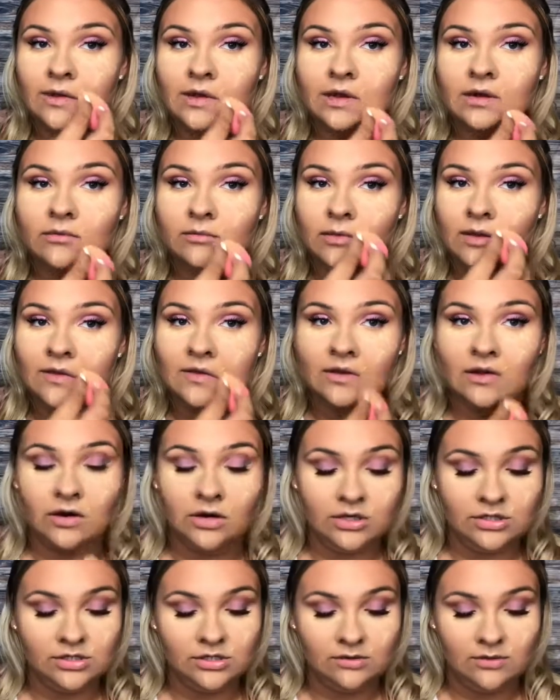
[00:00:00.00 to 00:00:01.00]
kind of makes it
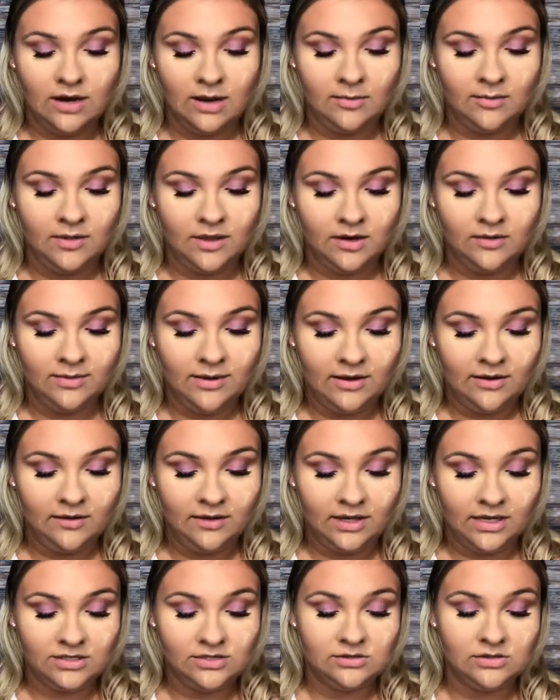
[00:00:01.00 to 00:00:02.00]
hard to grab a lot of powder.
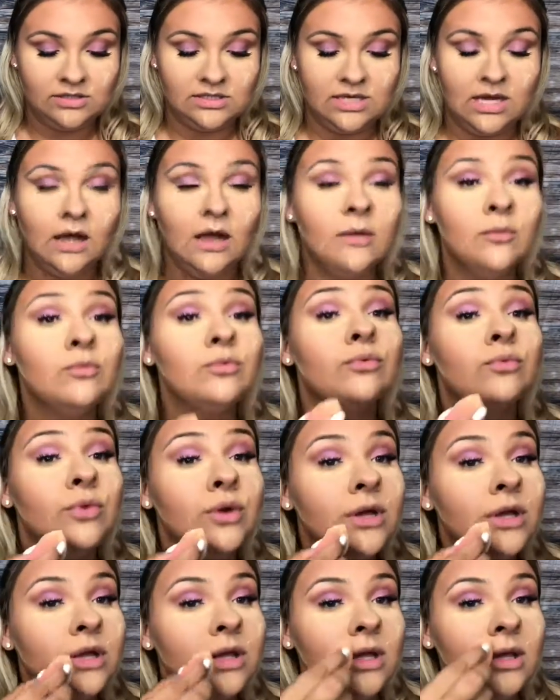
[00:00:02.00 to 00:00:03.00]
Like as you could tell, I'm
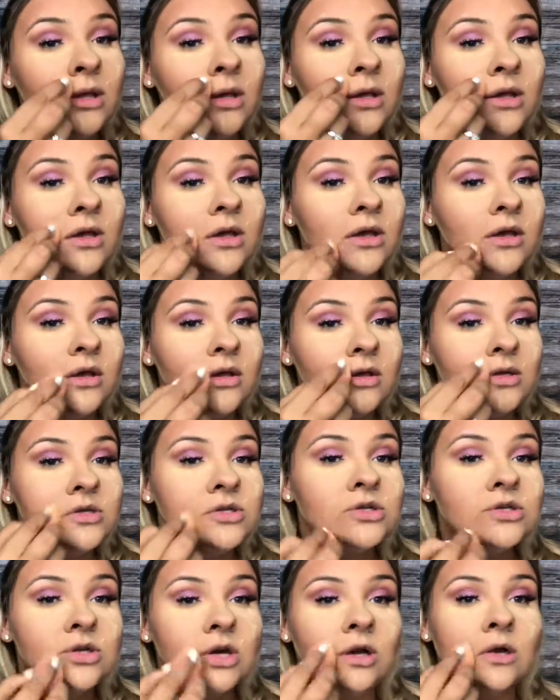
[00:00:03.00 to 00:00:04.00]
really
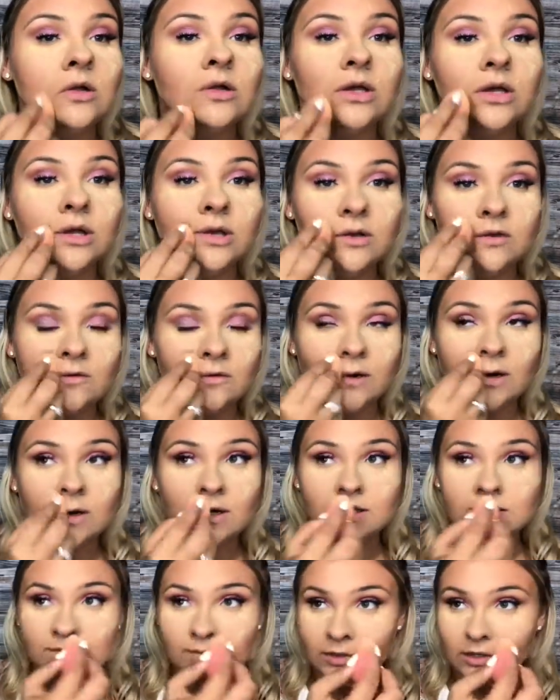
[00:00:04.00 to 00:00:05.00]
struggling as far
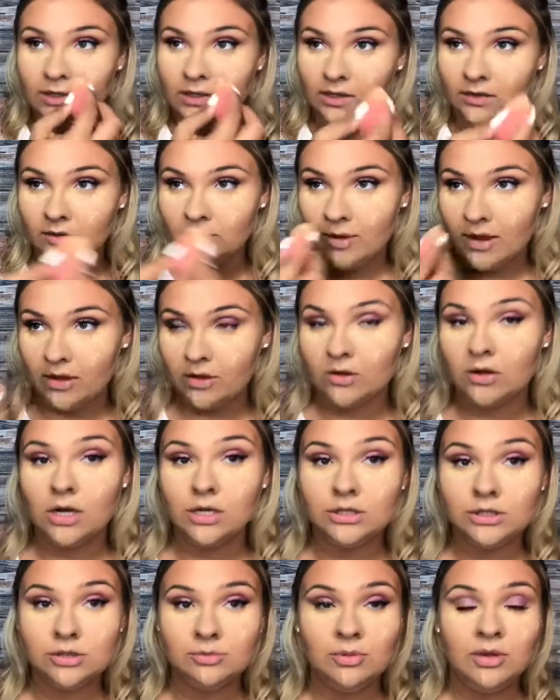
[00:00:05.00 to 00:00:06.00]
as putting the powder
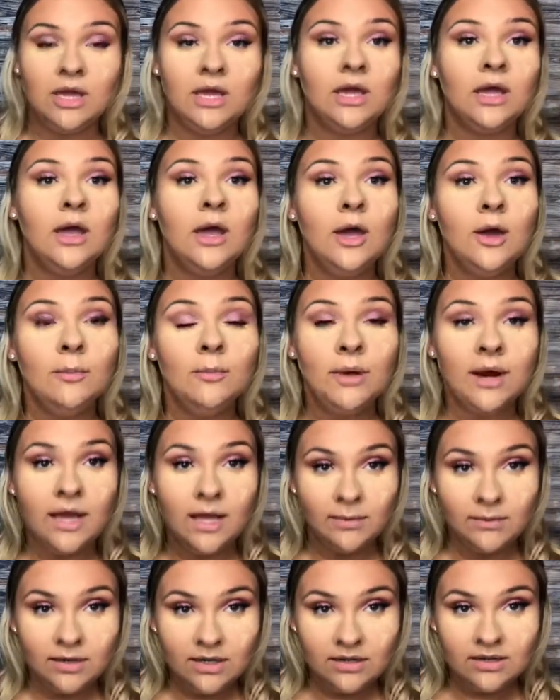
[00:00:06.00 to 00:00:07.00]
on to bake. But I
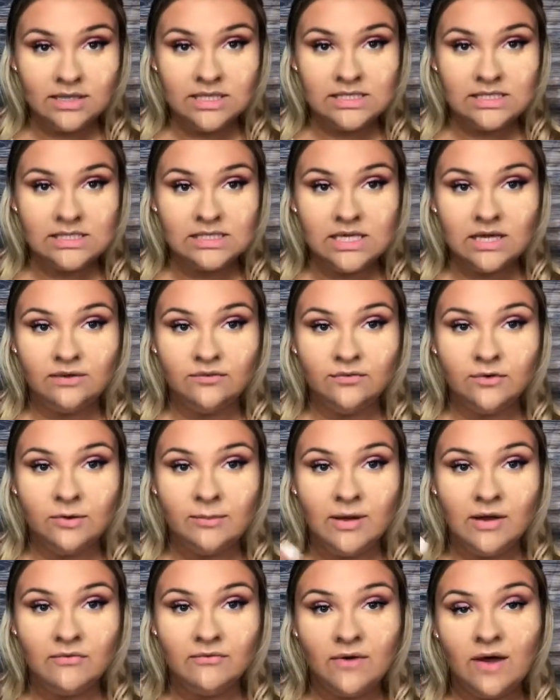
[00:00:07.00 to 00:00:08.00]
am going to let this sit for
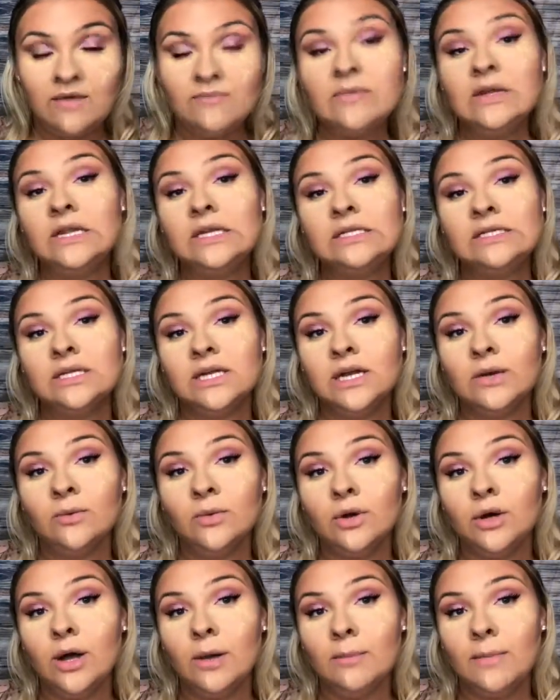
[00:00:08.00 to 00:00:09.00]
about 5 minutes, and I
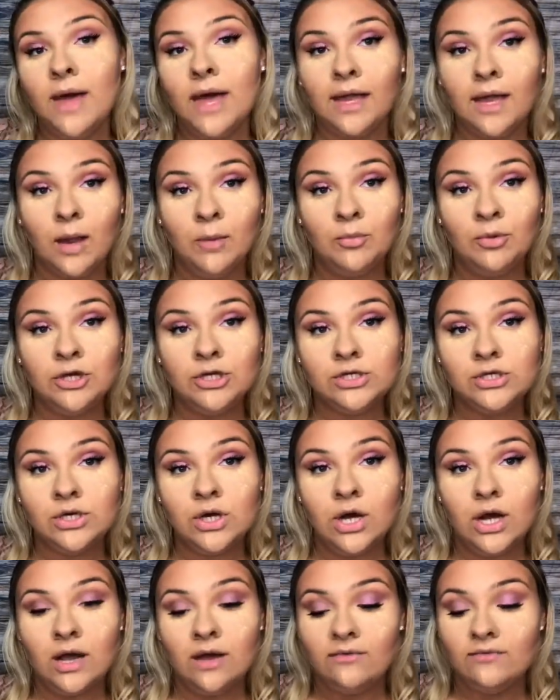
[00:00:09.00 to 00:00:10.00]
will come back, brush it
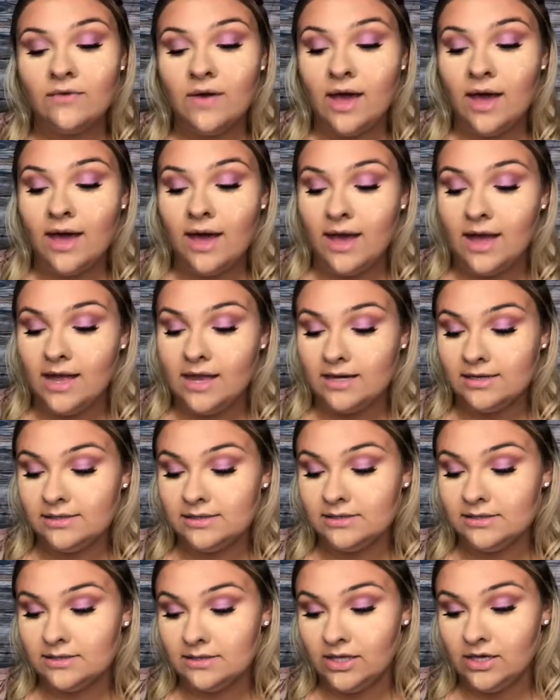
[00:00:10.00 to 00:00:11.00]
off, and
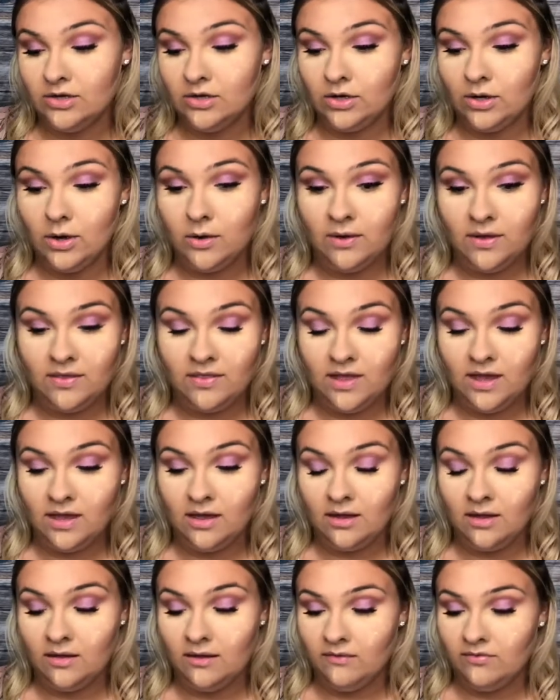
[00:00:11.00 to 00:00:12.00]
just let you know how I think
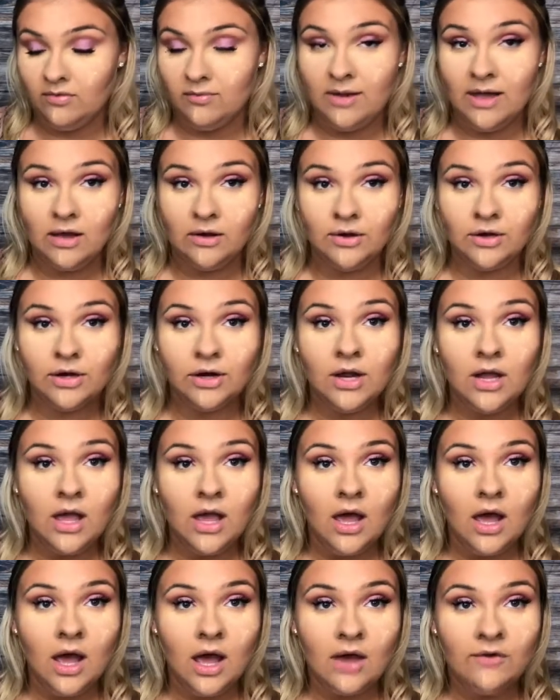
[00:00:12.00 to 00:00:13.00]
of the powder.
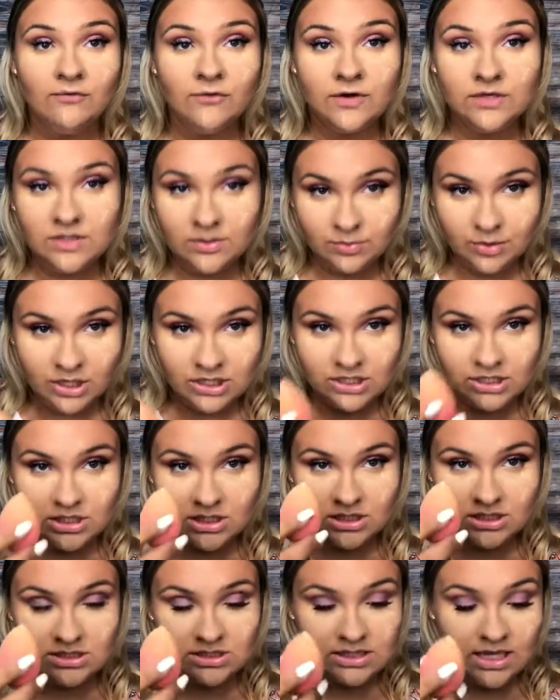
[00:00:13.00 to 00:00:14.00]
Off first
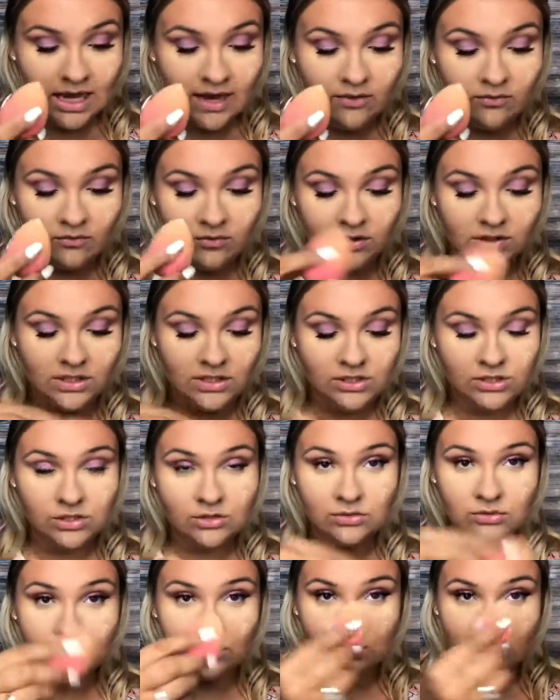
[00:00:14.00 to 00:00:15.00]
impressions, I really
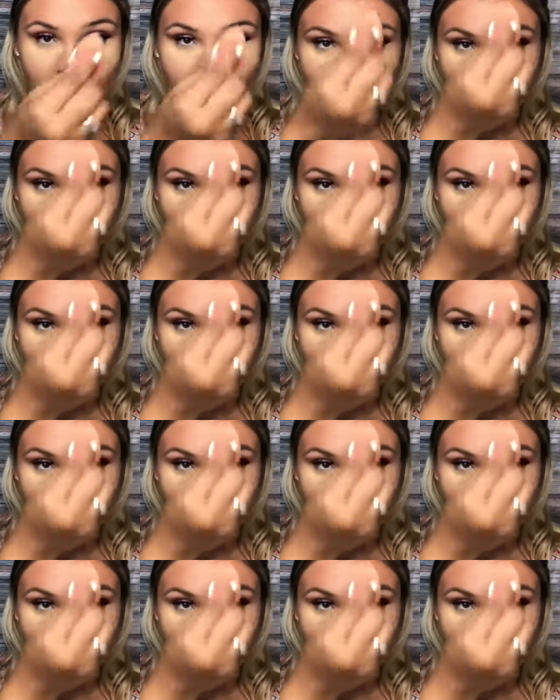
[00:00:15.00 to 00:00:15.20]
do